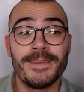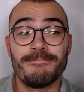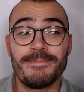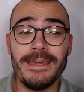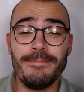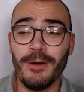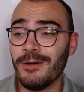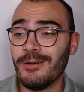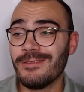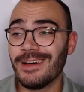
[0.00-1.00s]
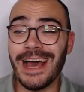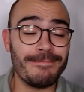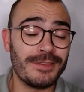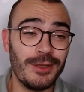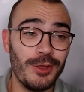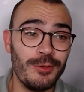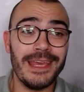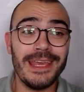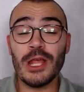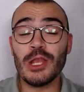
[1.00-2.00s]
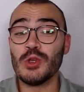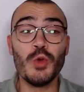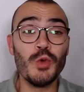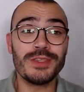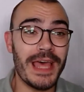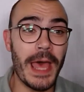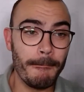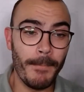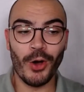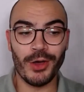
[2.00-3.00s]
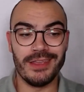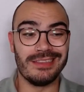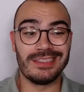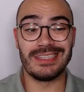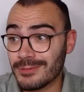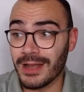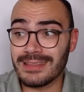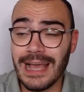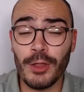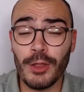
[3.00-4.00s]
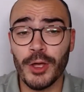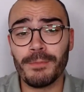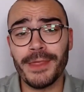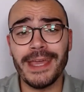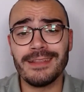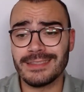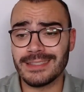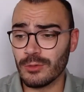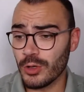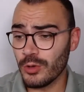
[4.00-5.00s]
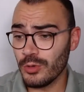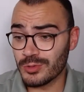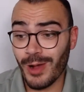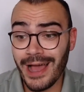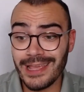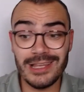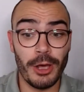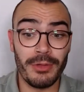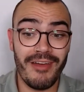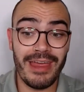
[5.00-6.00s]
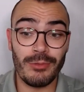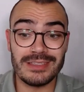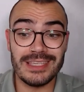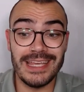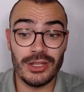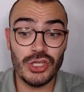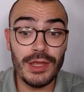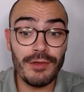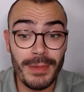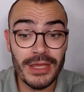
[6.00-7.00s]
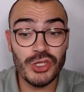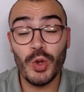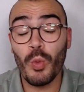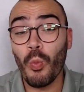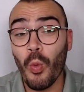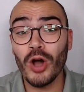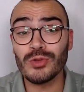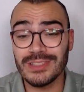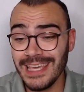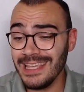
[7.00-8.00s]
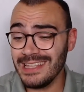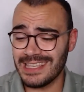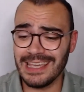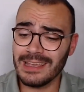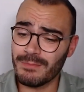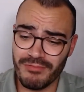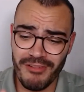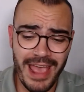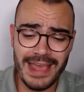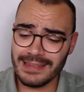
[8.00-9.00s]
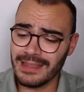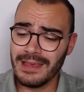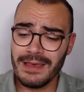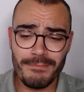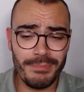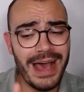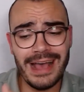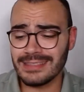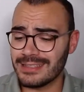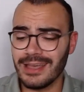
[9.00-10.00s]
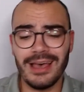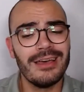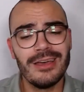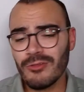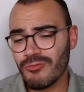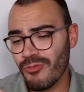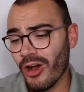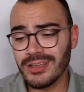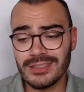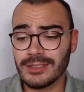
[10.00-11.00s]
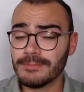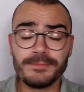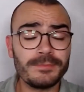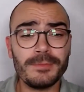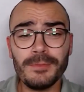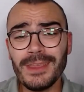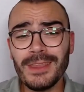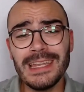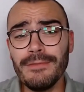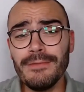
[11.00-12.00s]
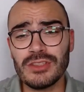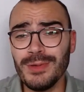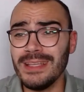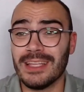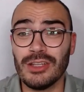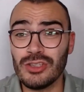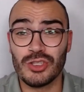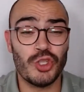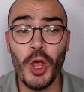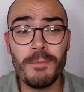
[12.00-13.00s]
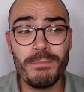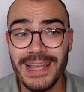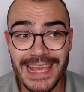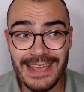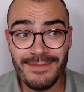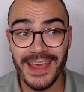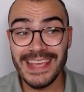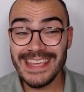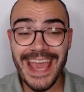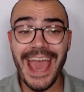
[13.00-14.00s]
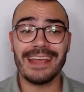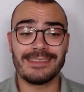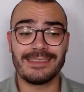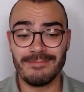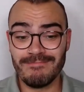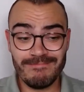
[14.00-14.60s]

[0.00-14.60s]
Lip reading: People absolutely lose their minds when I tell them they can still lose weight, lower their A1C, and achieve remission whilst eating bread, pasta, rice, and even sweets. They just don't believe it yet.